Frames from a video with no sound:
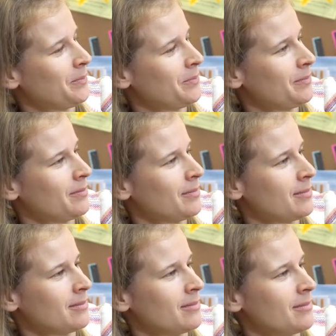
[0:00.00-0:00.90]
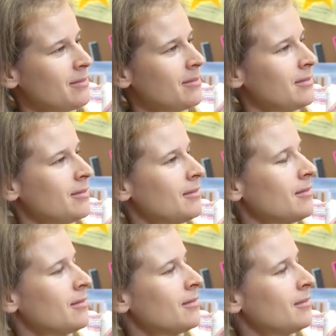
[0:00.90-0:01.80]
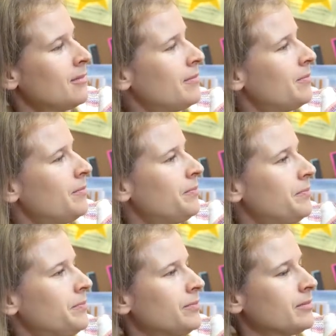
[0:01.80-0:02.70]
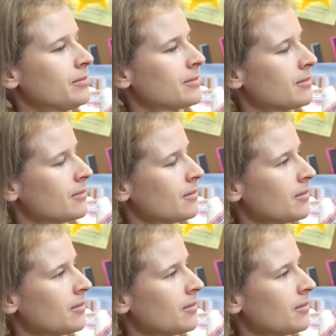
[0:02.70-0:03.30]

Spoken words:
Nobody speaks.